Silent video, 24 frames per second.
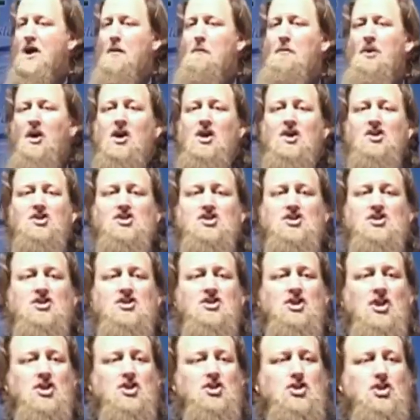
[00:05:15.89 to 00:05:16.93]
Because
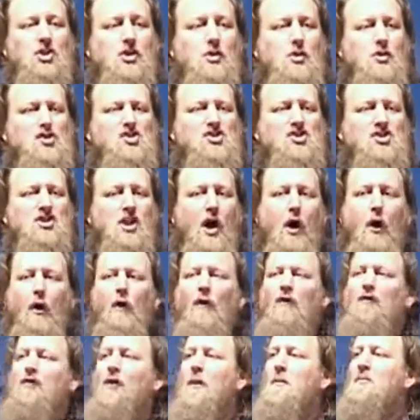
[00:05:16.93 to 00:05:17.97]
the Jews
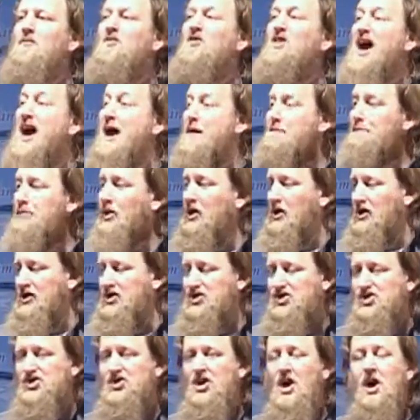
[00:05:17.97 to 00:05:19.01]
know from their
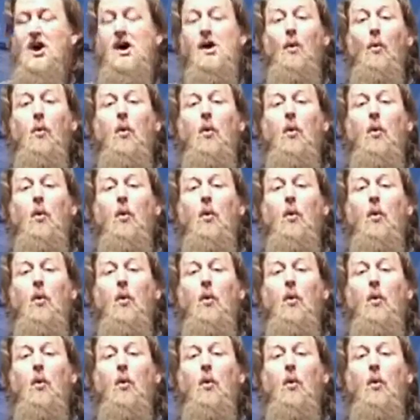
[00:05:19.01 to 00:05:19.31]
books,